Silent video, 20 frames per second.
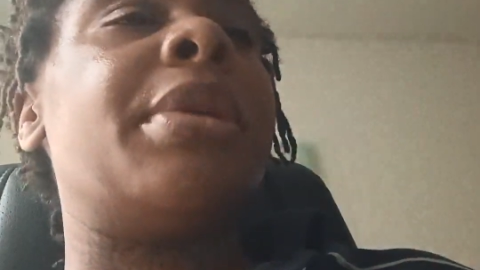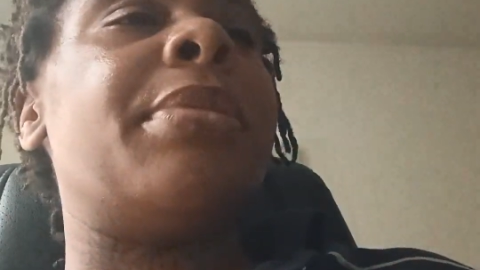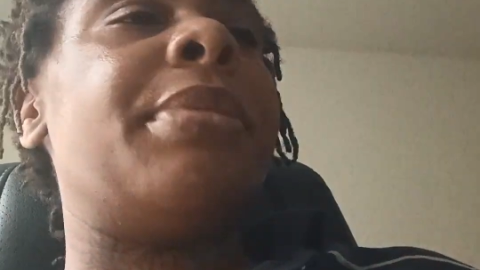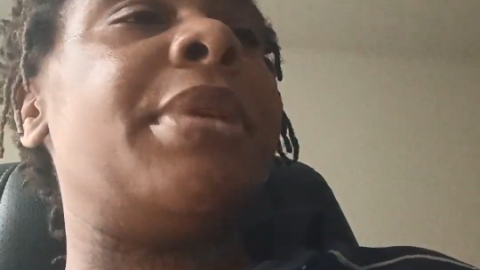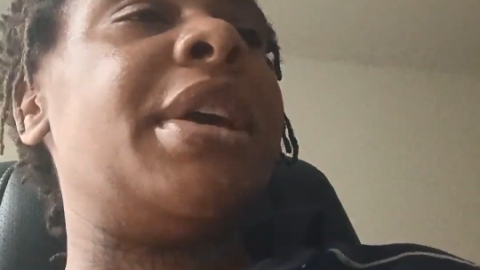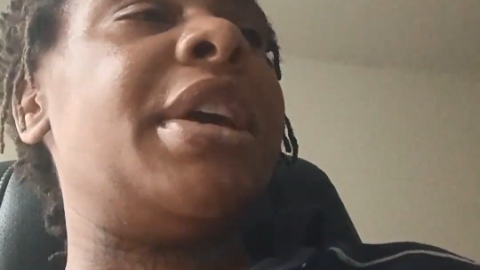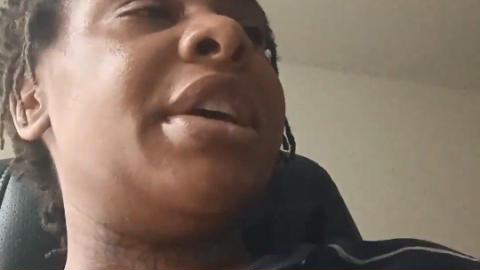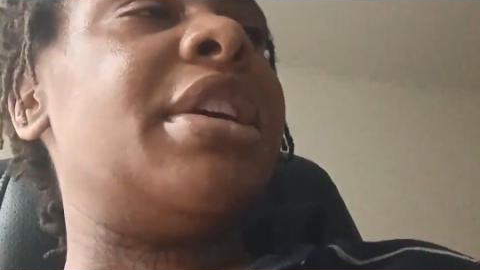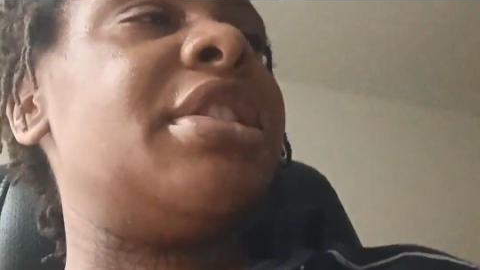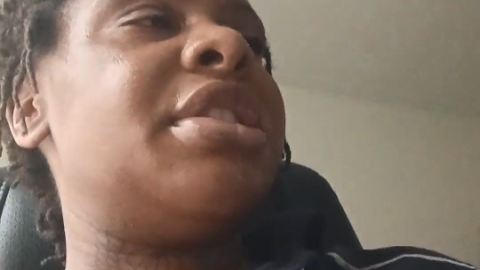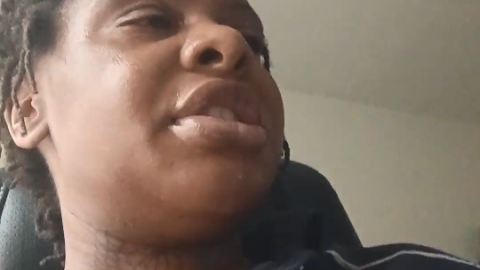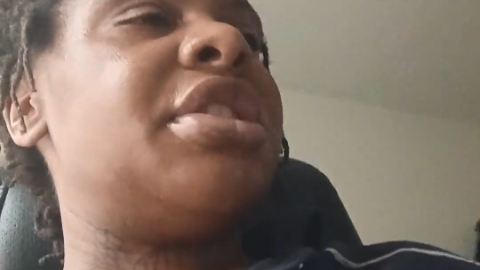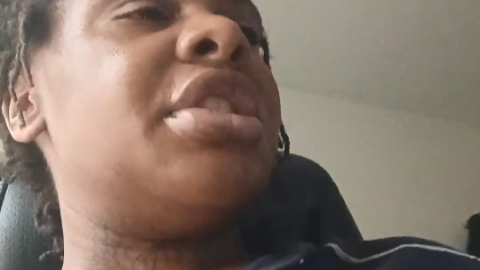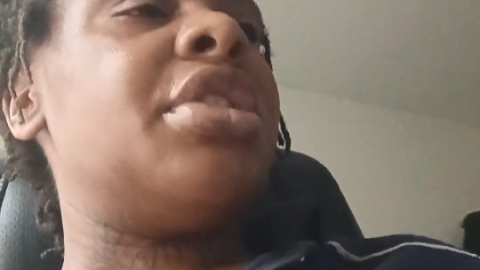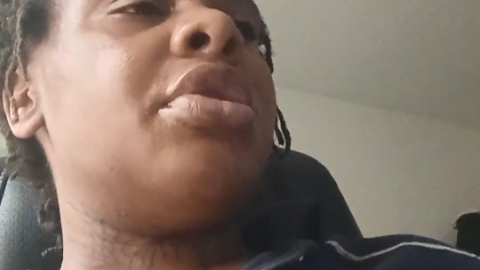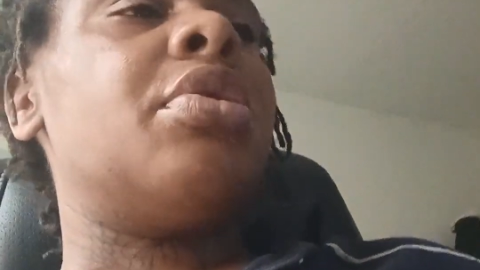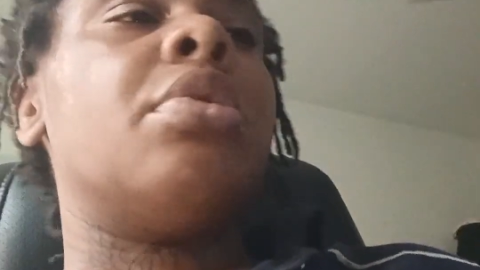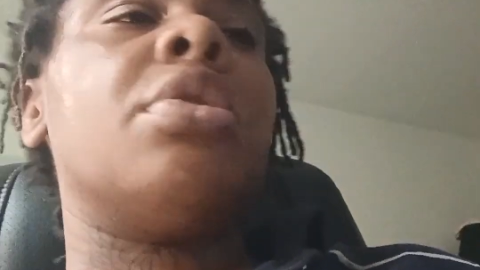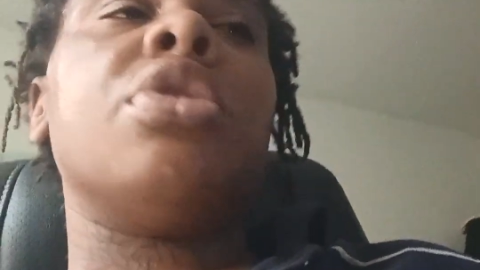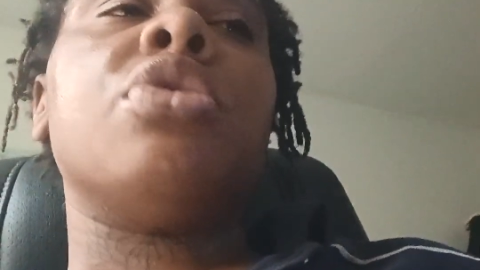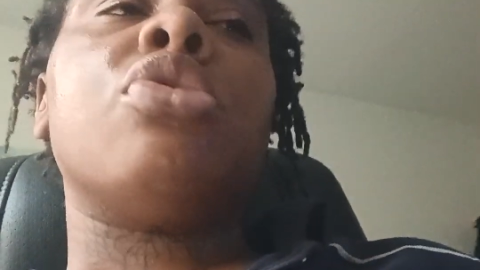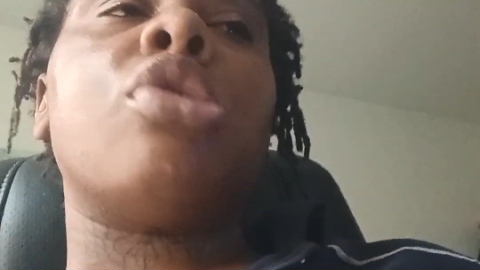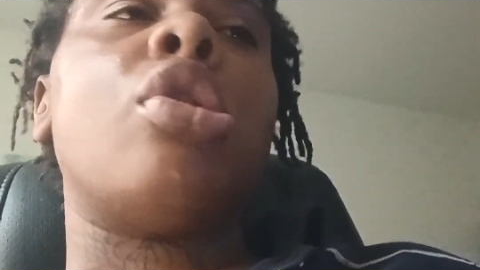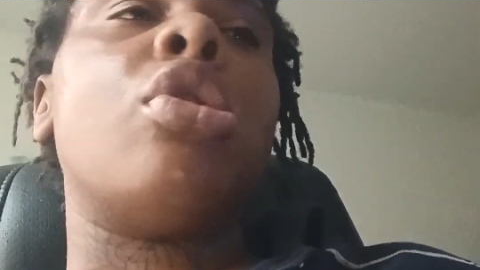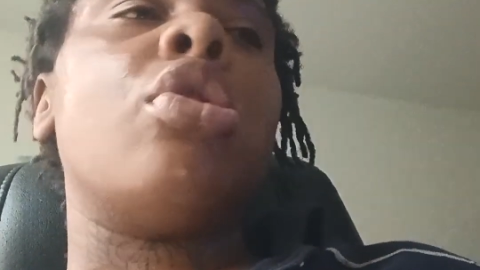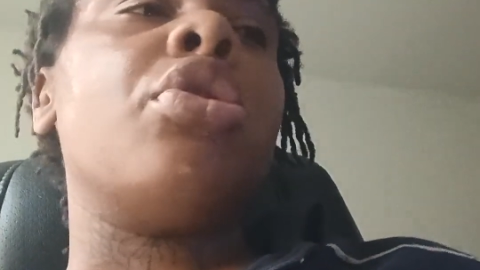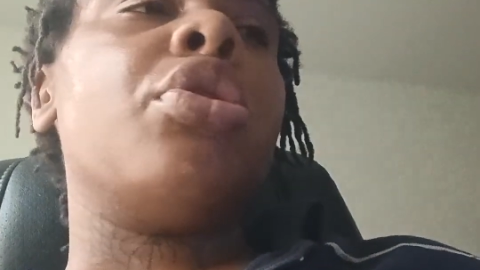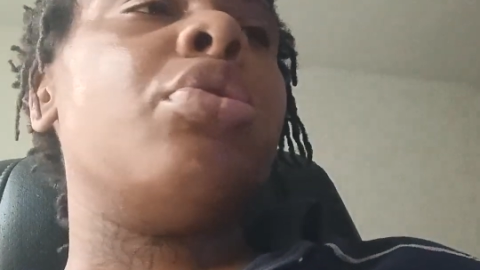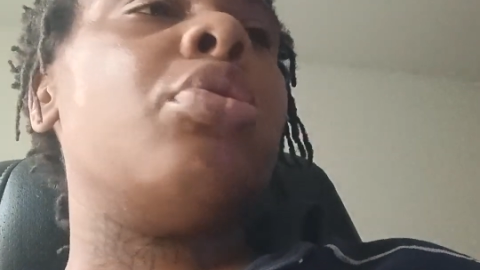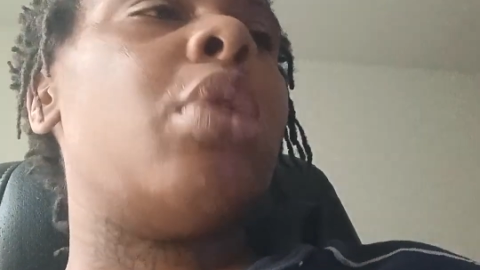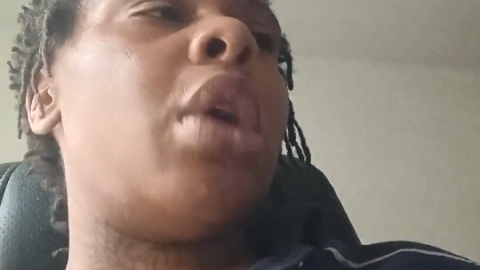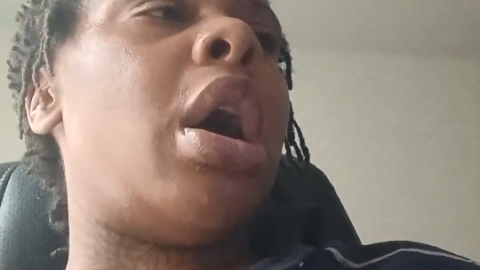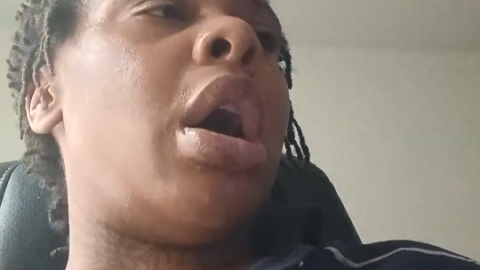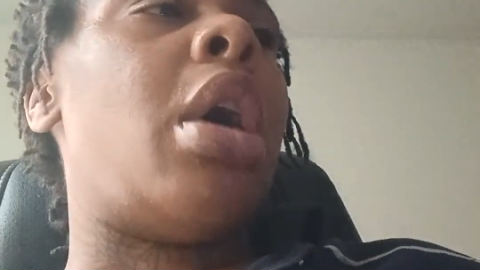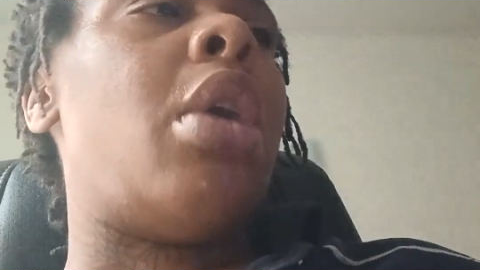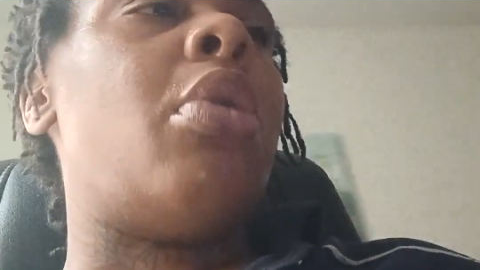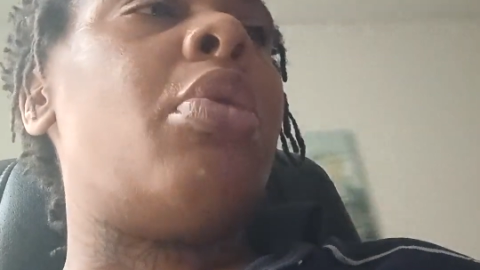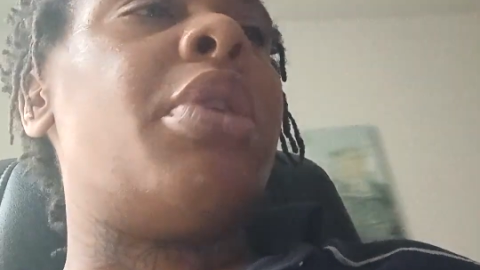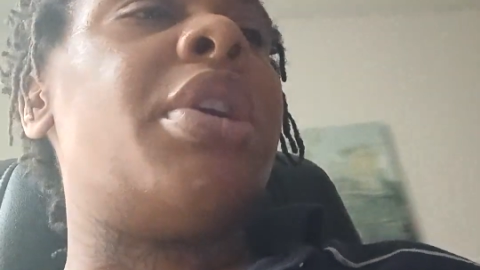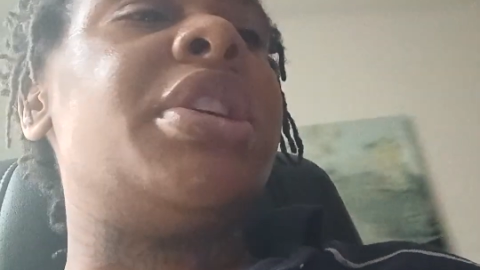that being a sinner is wrong you
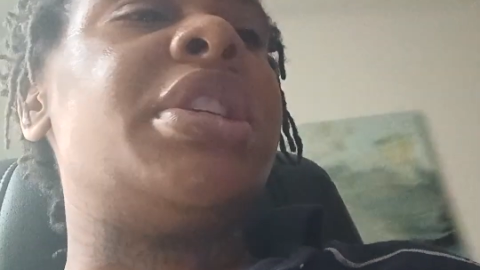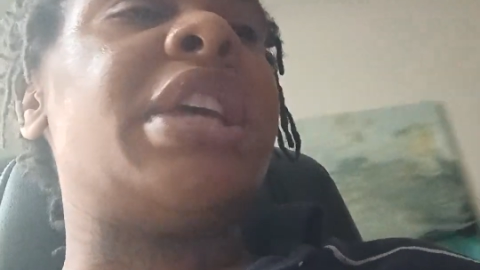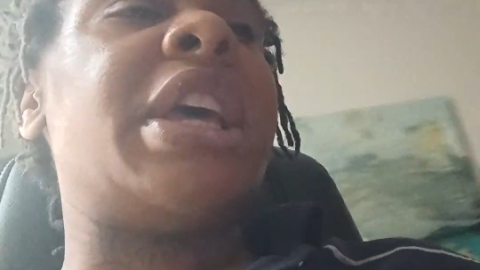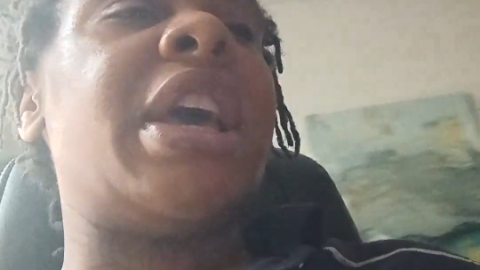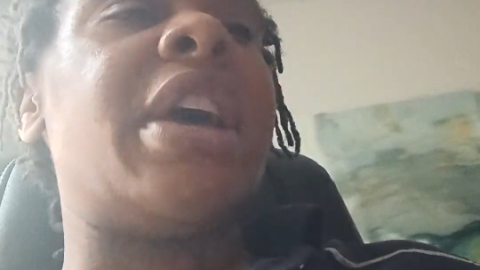always